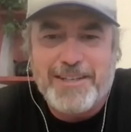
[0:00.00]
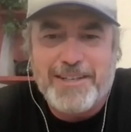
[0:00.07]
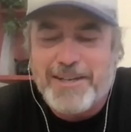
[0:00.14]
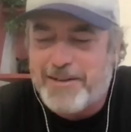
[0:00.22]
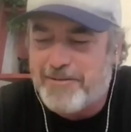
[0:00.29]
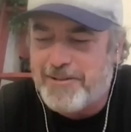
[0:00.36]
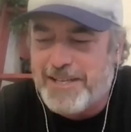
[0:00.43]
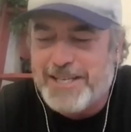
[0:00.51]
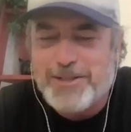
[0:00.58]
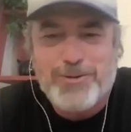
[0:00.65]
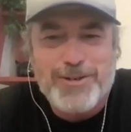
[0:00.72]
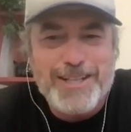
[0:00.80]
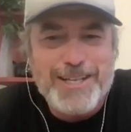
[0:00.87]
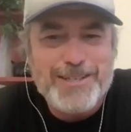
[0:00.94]
uh, the
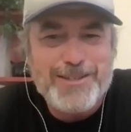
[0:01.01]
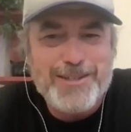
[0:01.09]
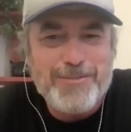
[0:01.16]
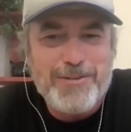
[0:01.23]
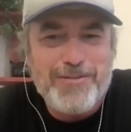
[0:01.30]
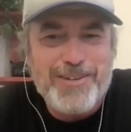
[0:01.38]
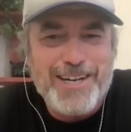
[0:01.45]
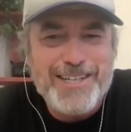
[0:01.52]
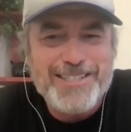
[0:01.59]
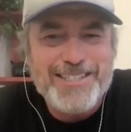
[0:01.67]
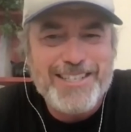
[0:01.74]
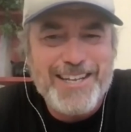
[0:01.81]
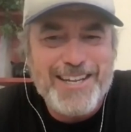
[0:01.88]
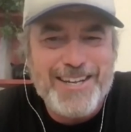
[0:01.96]
history lesson that we've gotten
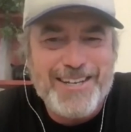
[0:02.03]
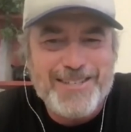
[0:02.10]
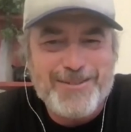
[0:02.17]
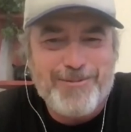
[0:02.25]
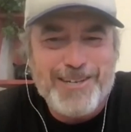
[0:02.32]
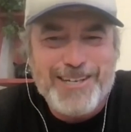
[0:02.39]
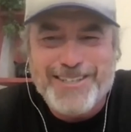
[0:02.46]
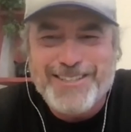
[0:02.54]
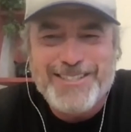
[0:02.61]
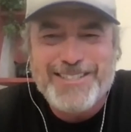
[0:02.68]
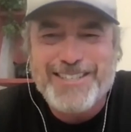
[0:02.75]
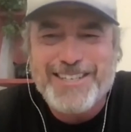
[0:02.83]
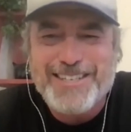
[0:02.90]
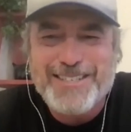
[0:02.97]
today as well
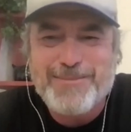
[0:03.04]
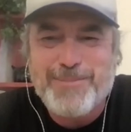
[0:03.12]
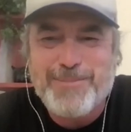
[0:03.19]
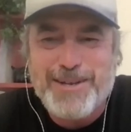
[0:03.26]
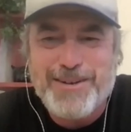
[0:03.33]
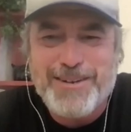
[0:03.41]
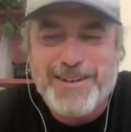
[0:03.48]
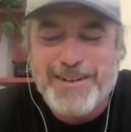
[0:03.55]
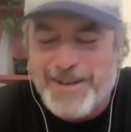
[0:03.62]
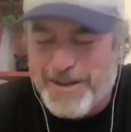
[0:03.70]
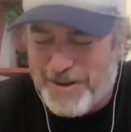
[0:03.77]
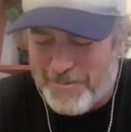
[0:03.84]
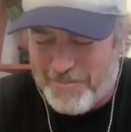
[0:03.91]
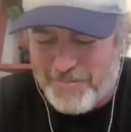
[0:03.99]
has, is been
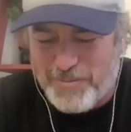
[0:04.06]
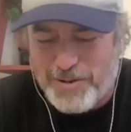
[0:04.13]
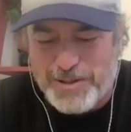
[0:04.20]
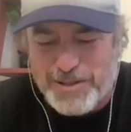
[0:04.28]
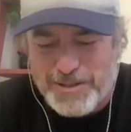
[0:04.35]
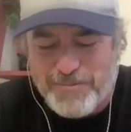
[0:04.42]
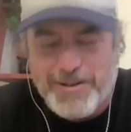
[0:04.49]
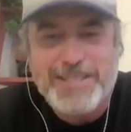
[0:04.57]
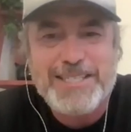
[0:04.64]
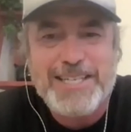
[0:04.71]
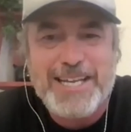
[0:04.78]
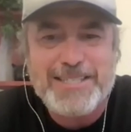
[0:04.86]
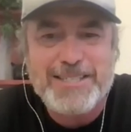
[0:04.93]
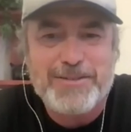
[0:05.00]
uh, really
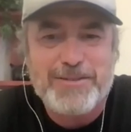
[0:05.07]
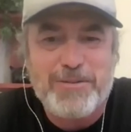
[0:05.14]
fantastic.